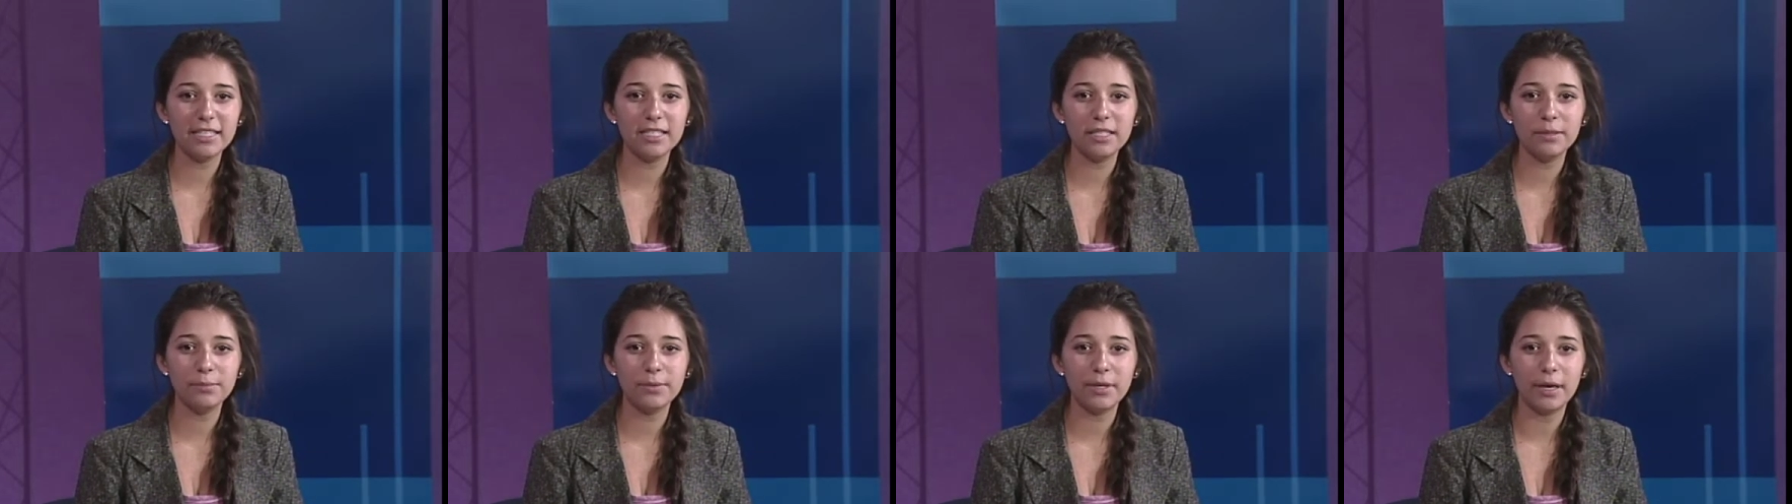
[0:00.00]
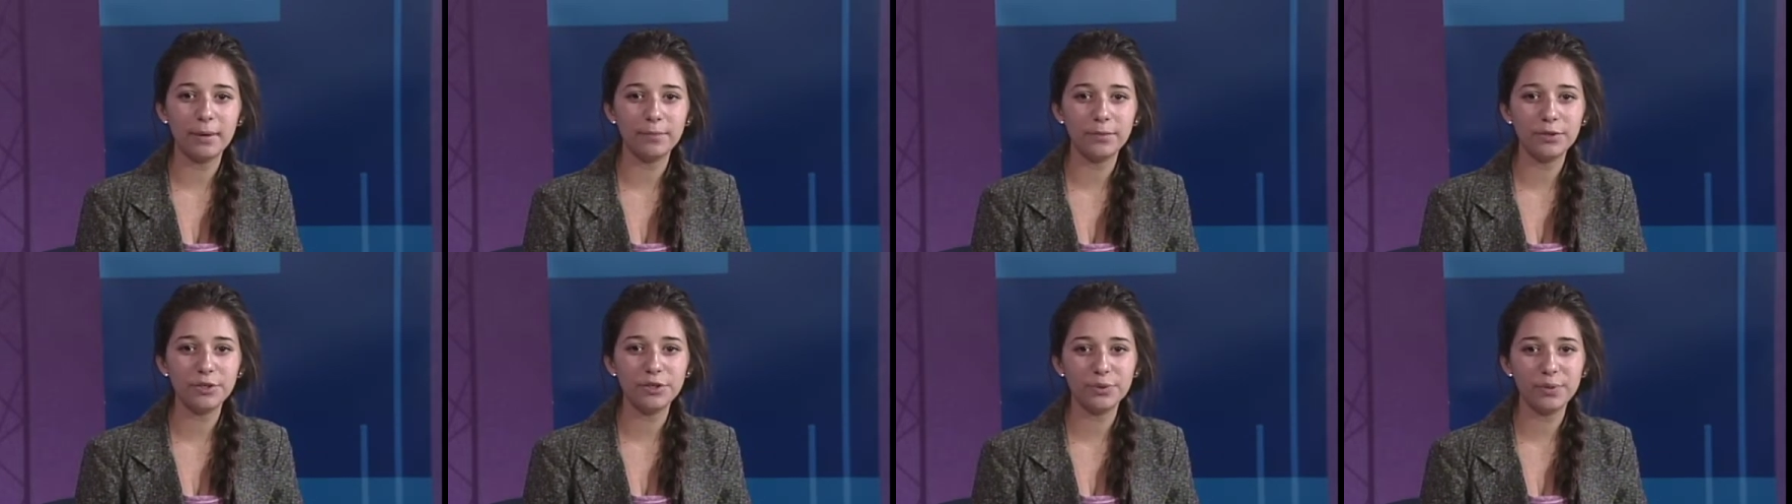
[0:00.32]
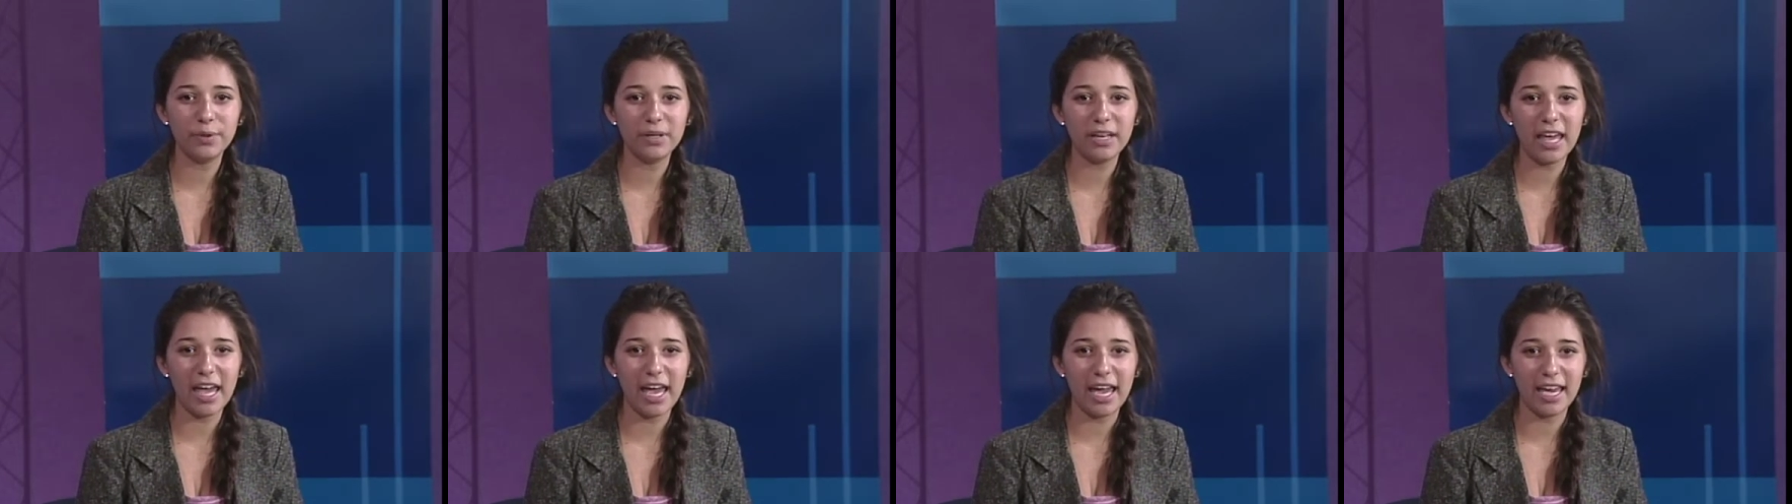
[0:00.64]
September
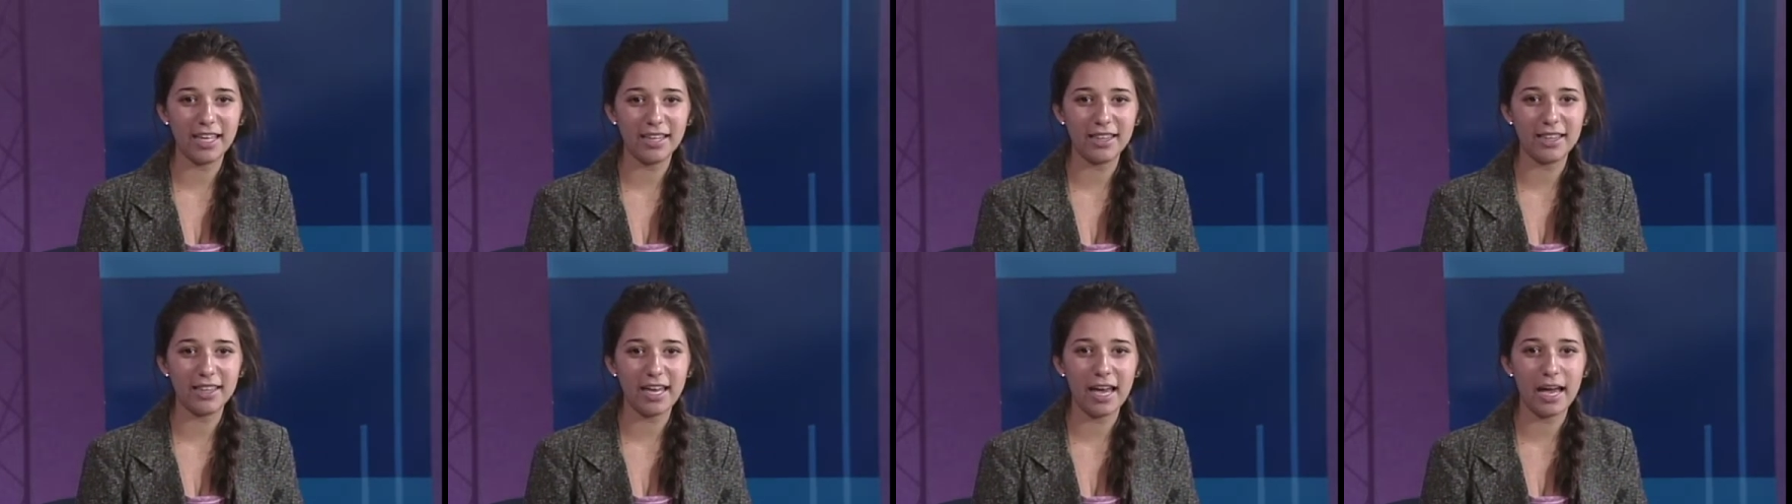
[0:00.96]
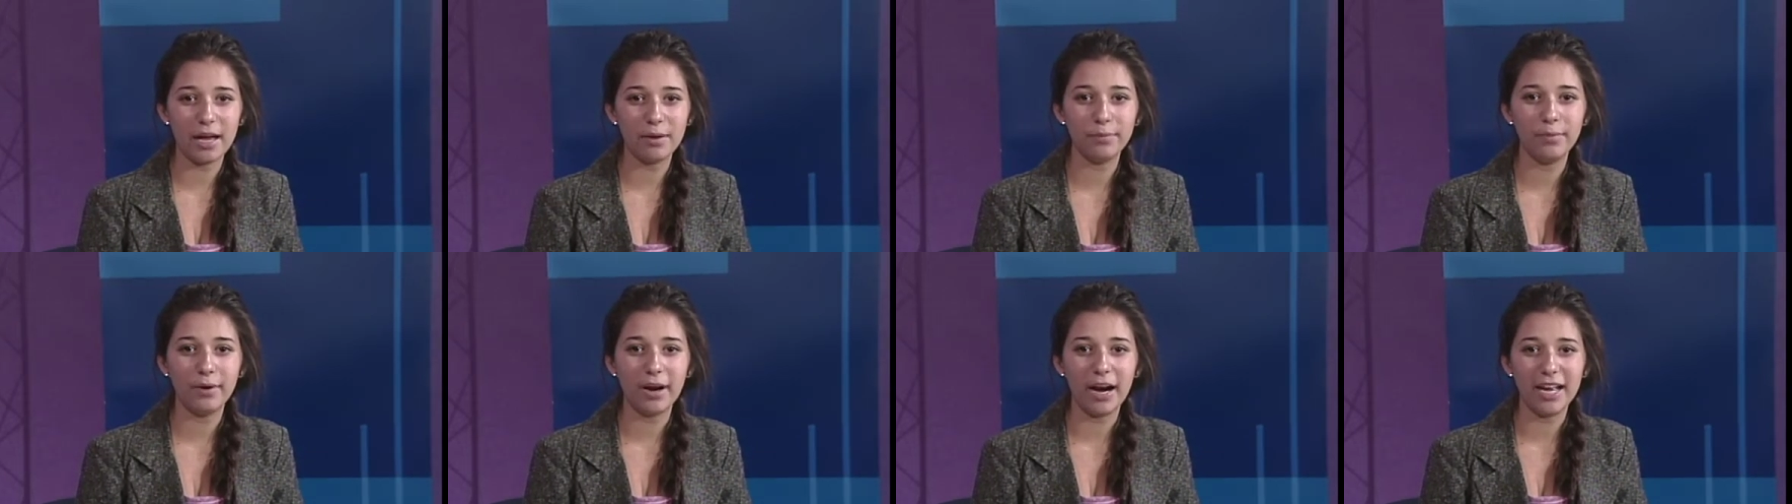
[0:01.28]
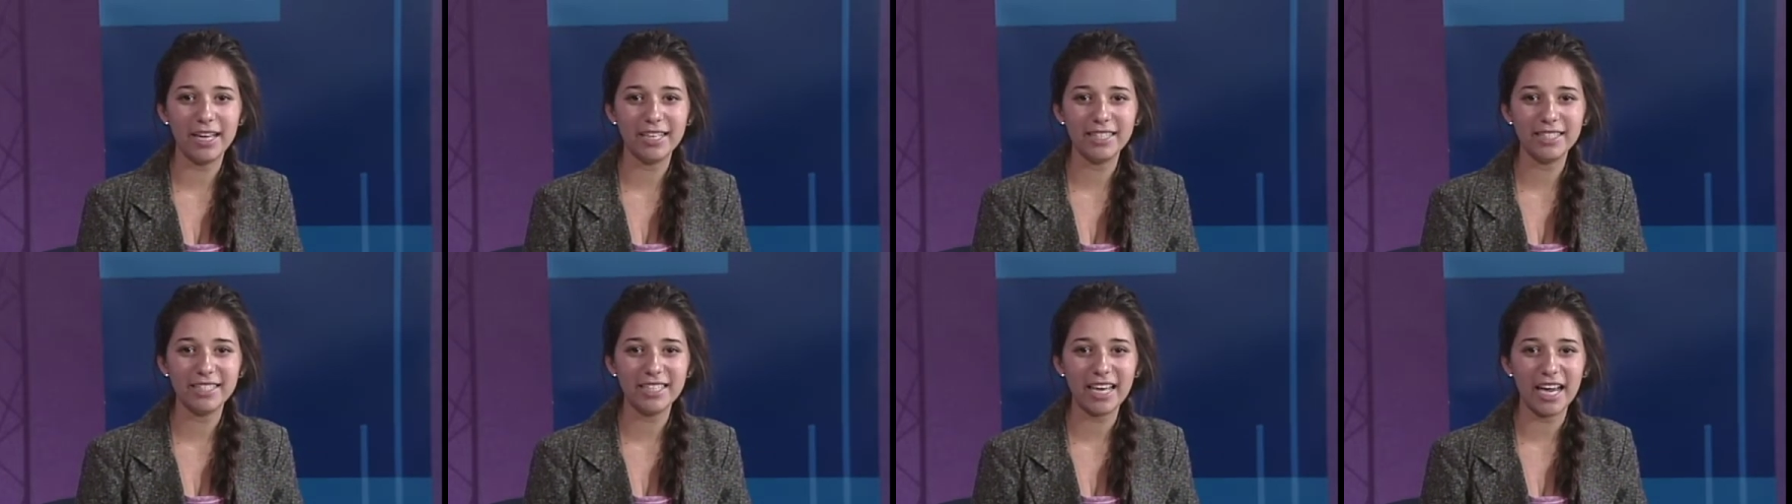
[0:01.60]
28th at
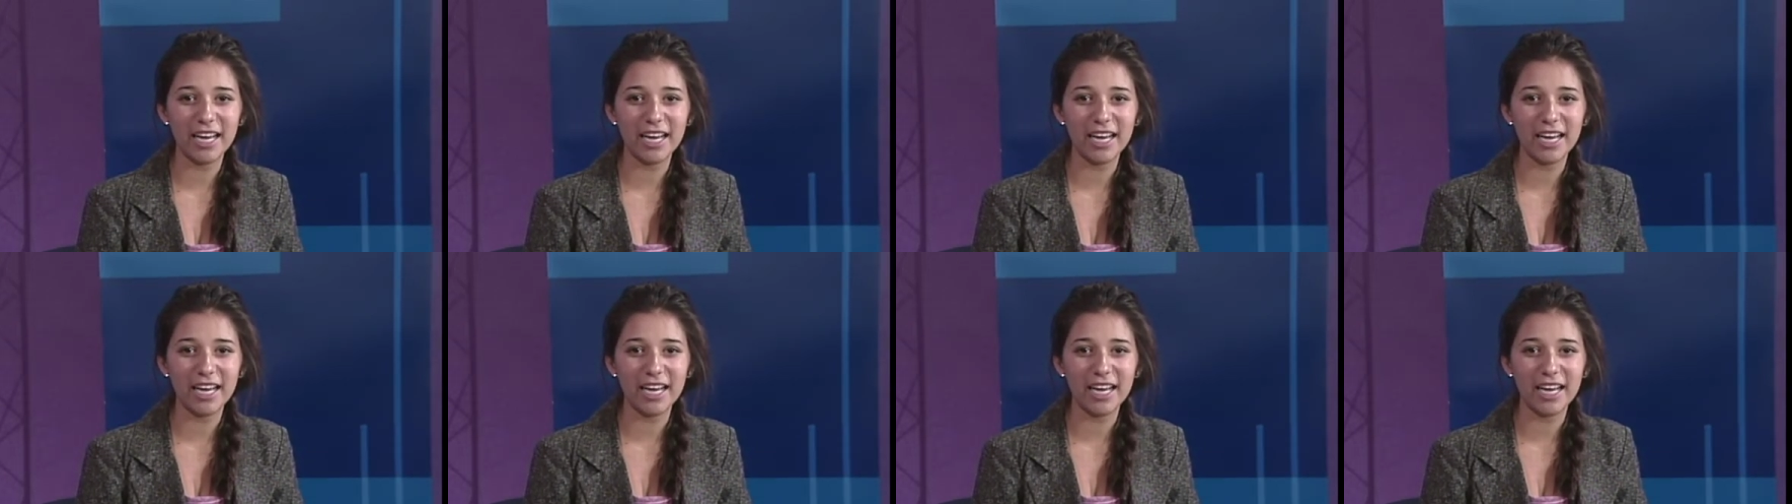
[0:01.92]
Bryan's